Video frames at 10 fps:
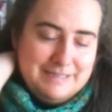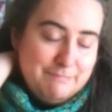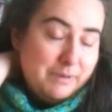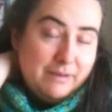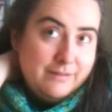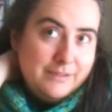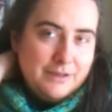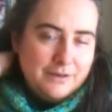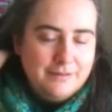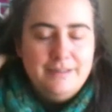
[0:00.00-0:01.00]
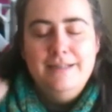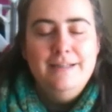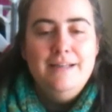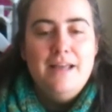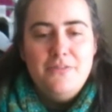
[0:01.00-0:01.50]
But, you know,
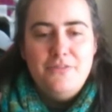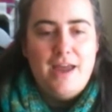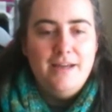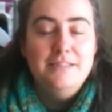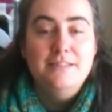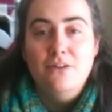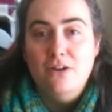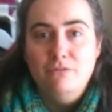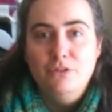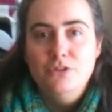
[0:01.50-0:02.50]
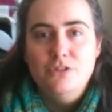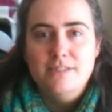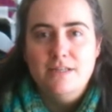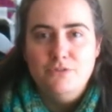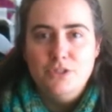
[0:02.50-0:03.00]
that is life and you
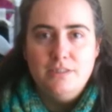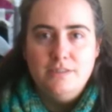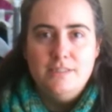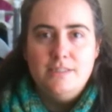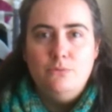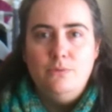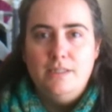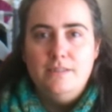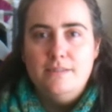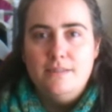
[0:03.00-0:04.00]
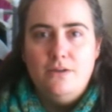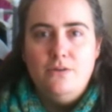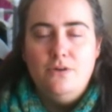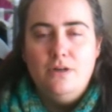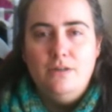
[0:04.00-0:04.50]
just have to learn to deal with it.
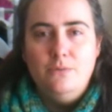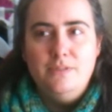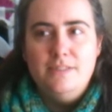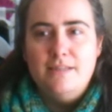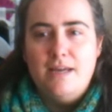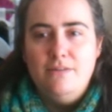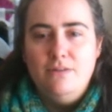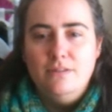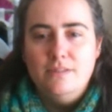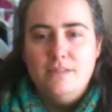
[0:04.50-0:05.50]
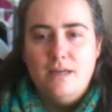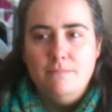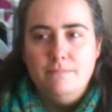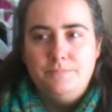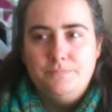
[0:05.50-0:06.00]
So I would say that
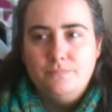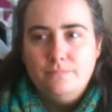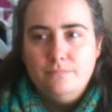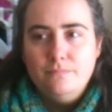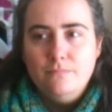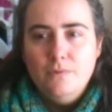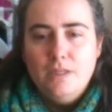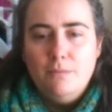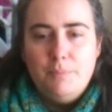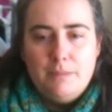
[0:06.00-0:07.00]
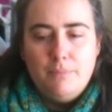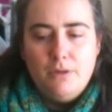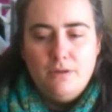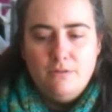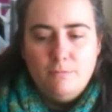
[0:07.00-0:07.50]
a big
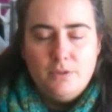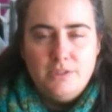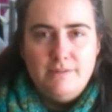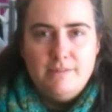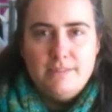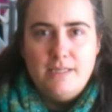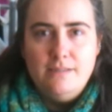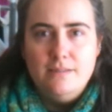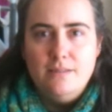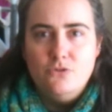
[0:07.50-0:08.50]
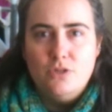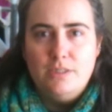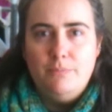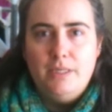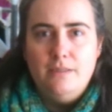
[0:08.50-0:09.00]
part of behind the scenes is trying
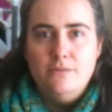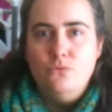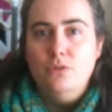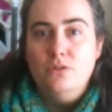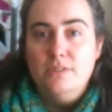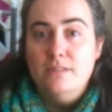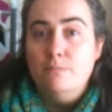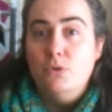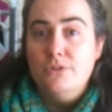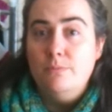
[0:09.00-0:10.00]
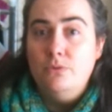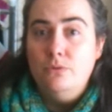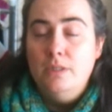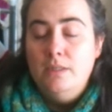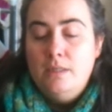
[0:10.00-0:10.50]
to be as organised as possible.
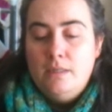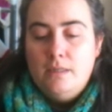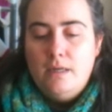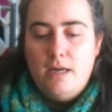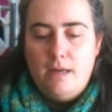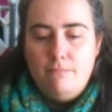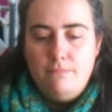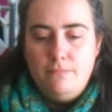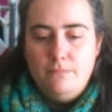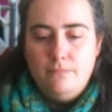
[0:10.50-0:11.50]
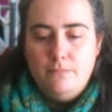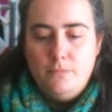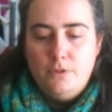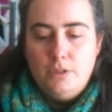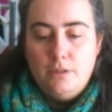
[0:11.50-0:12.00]

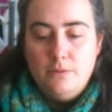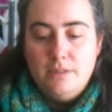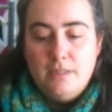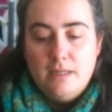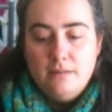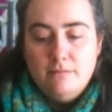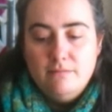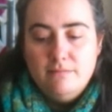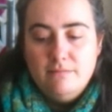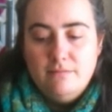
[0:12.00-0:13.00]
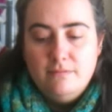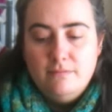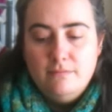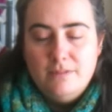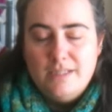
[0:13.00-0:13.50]
You know, and
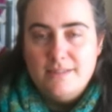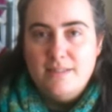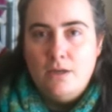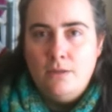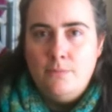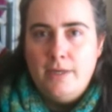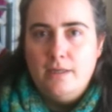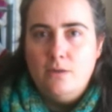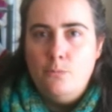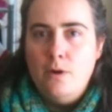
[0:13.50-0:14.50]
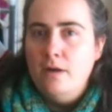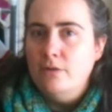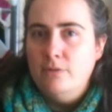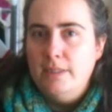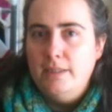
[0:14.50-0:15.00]
that's the only way it can
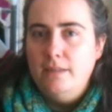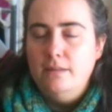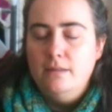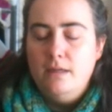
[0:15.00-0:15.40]
work, really.